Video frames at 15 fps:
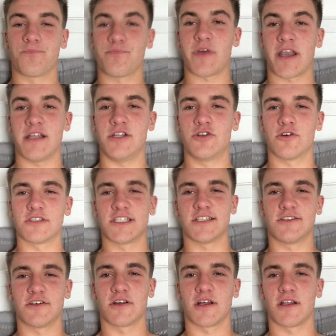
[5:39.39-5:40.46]
Any shots I
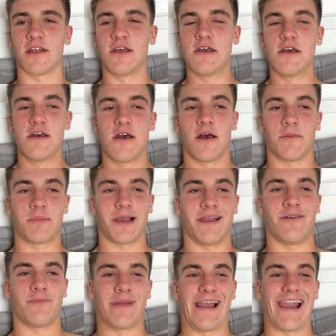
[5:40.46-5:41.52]
took, I
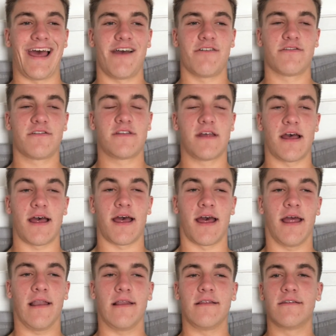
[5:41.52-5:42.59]
played on my left,
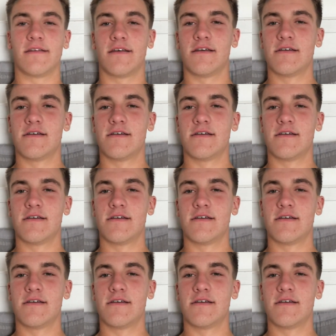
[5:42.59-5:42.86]
and